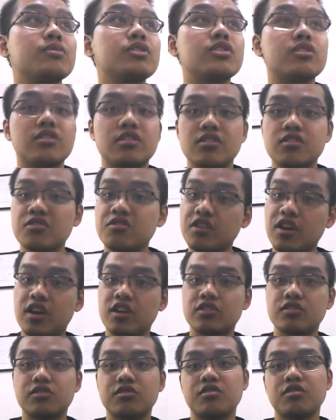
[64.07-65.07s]
business
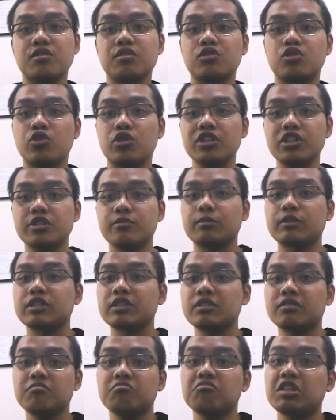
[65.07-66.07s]
as a
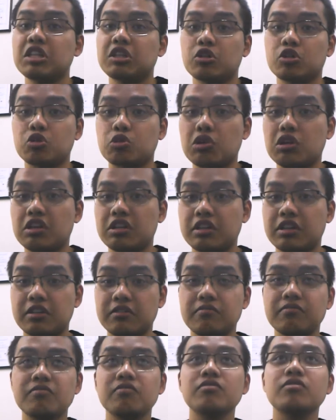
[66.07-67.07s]
tradesman in
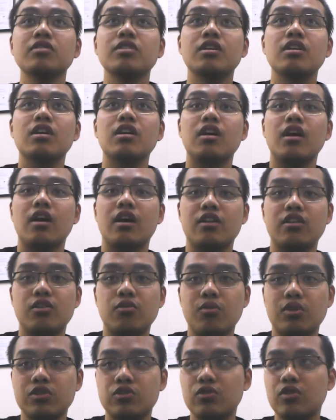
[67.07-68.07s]
Australia and
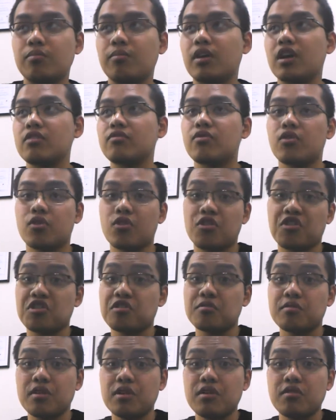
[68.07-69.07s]
you want to apply
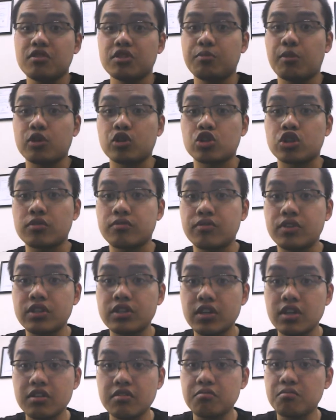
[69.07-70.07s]
for sponsorship
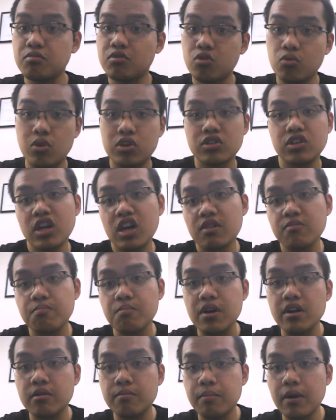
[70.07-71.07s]
visa, you want to have
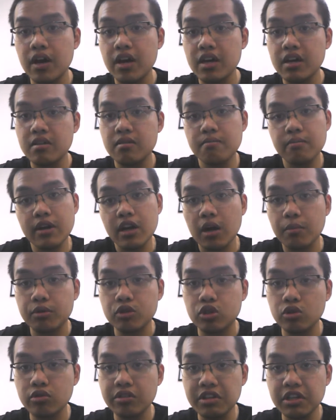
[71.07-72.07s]
better pay, better
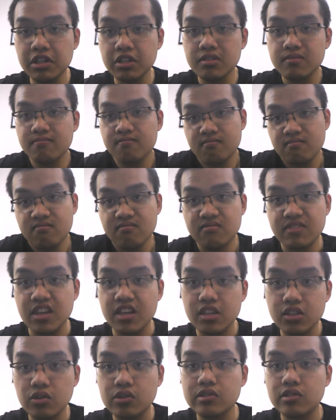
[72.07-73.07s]
opportunities,
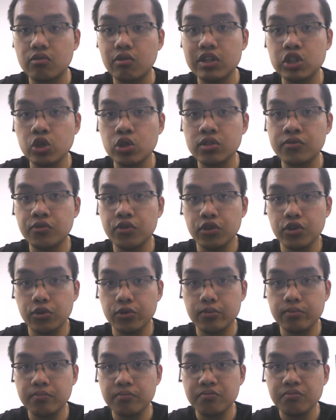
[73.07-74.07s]
then this one's the right choice for you.